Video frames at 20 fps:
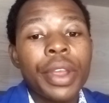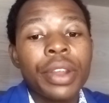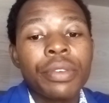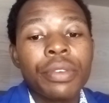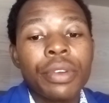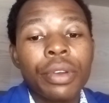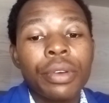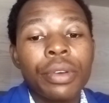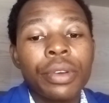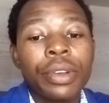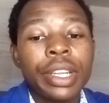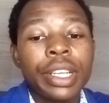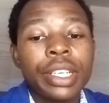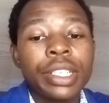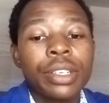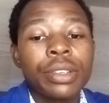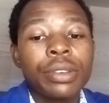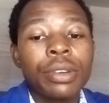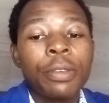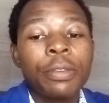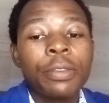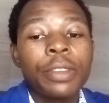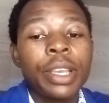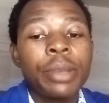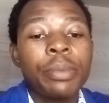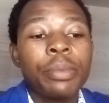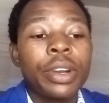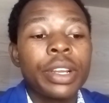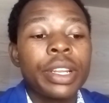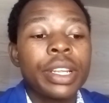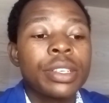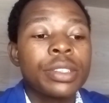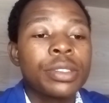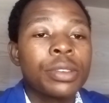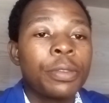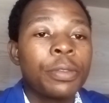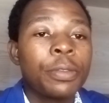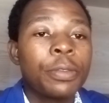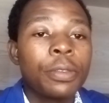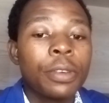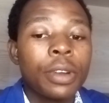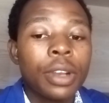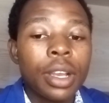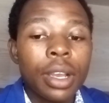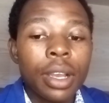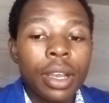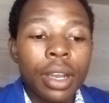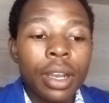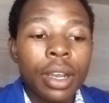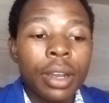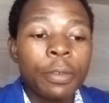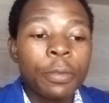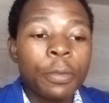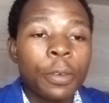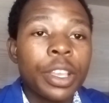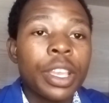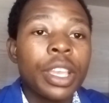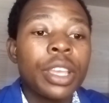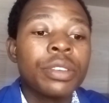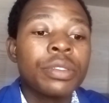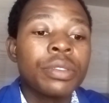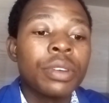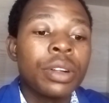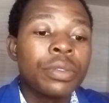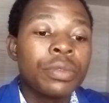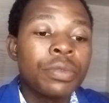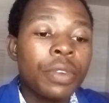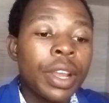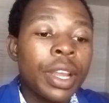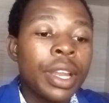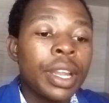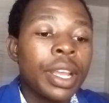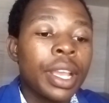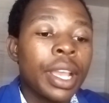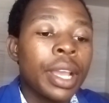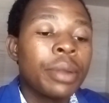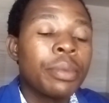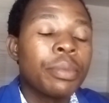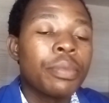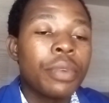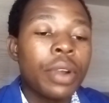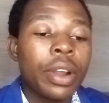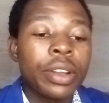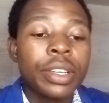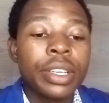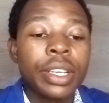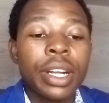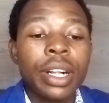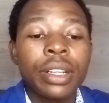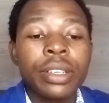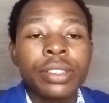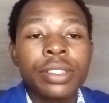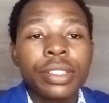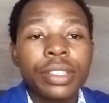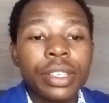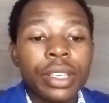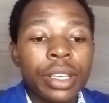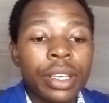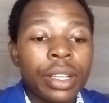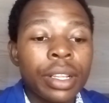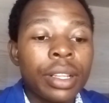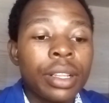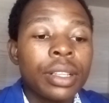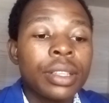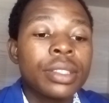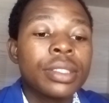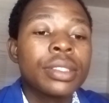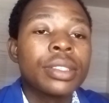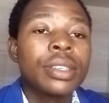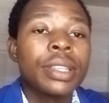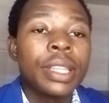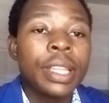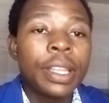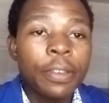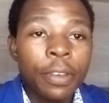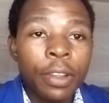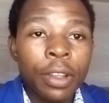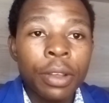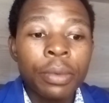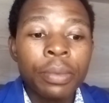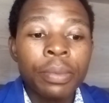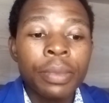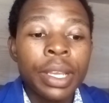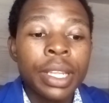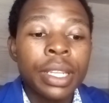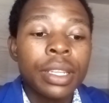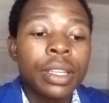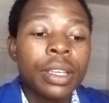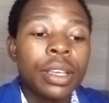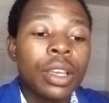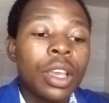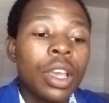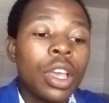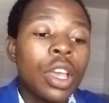recognition of the importance of vocational training and practical skills development.